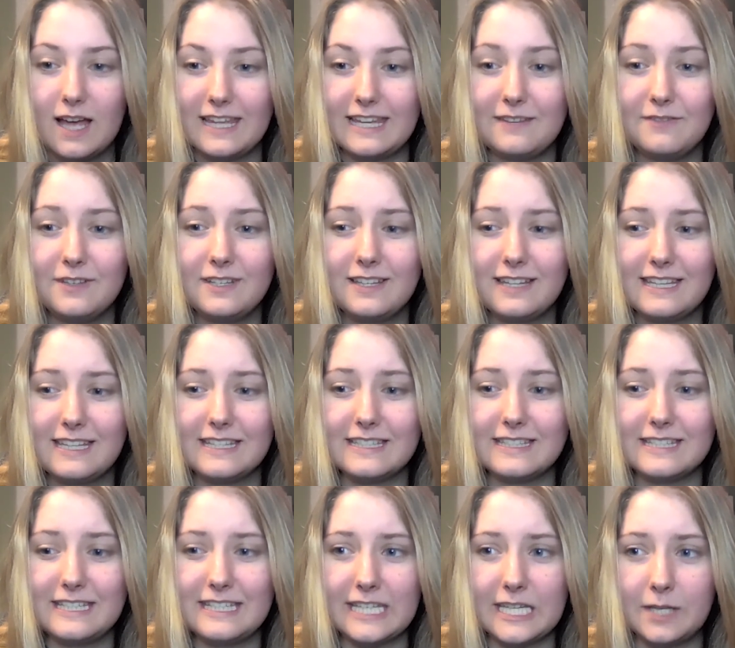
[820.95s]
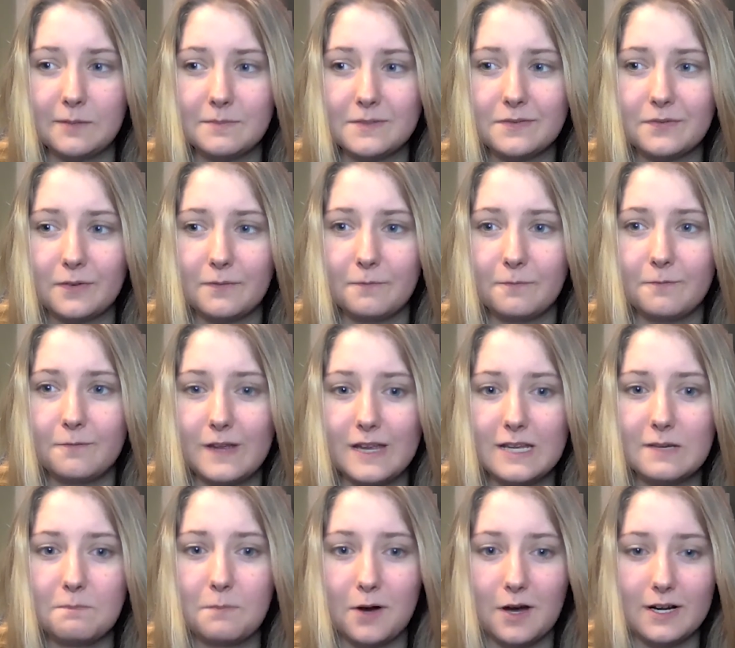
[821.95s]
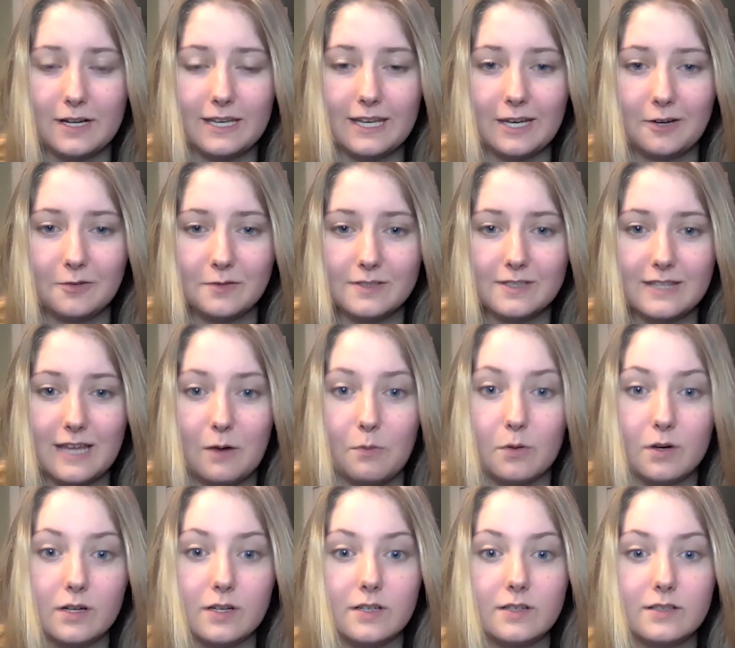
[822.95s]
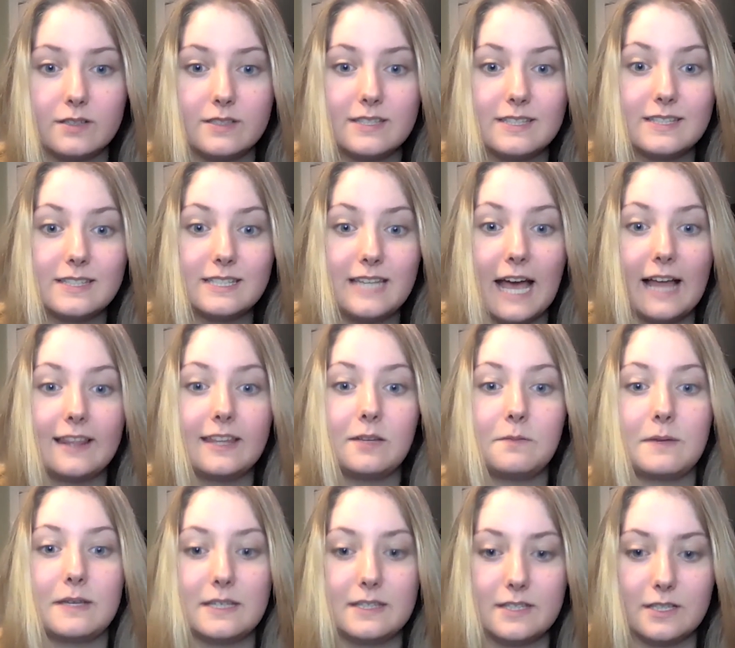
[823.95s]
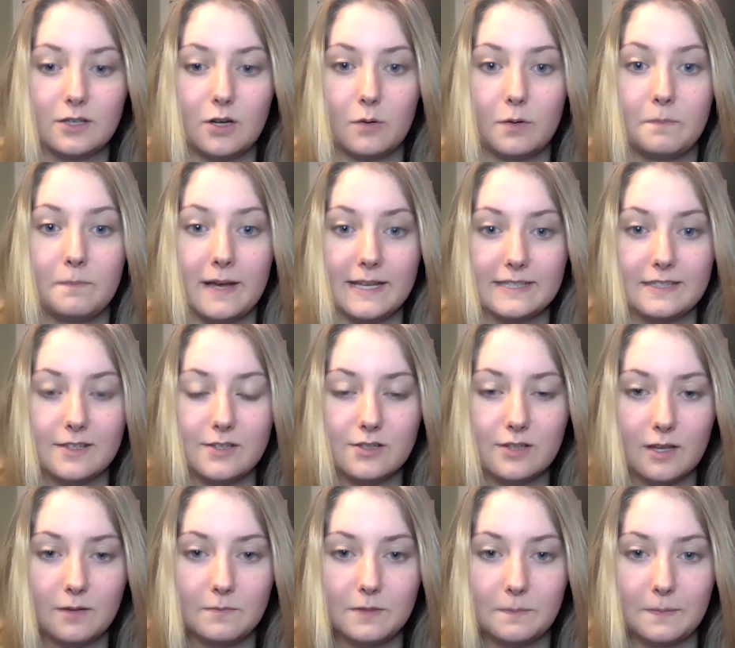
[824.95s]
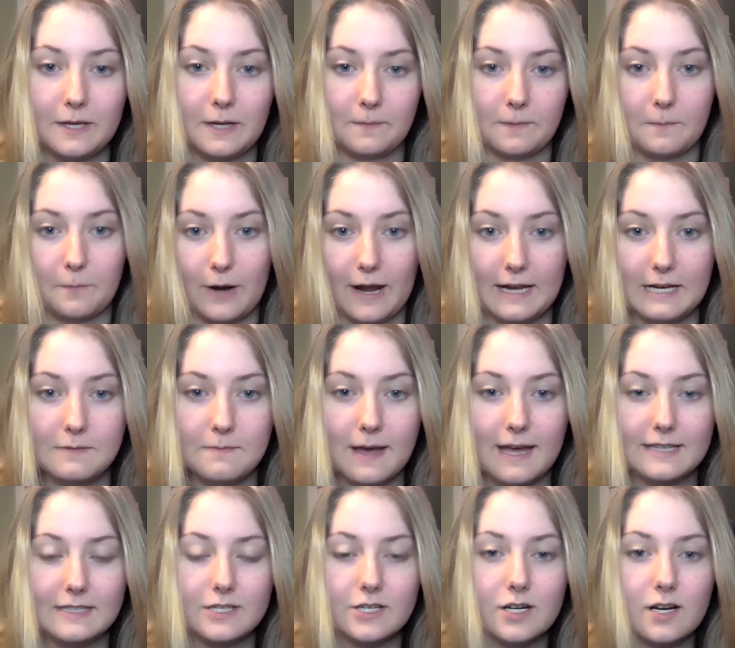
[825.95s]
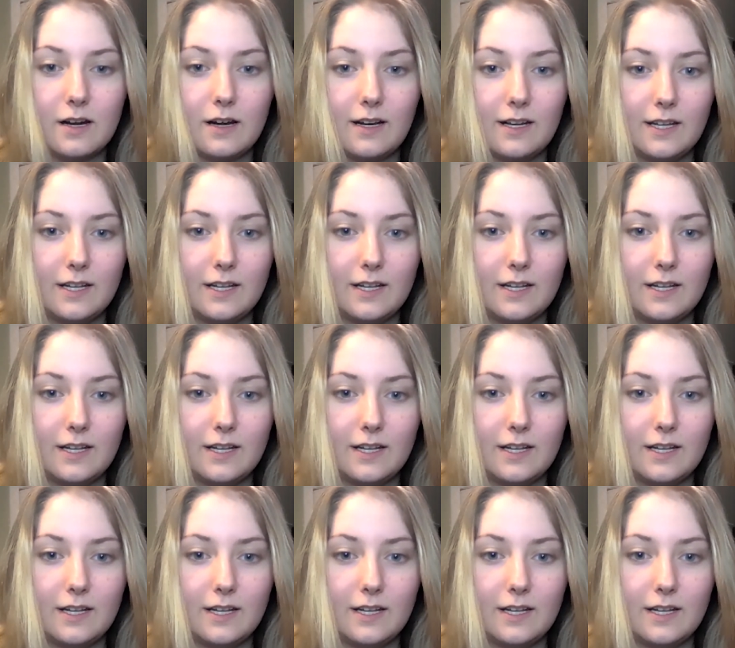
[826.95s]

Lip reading: even like DMs from fake bot accounts that were telling me to go and message them to become a brand ambassador.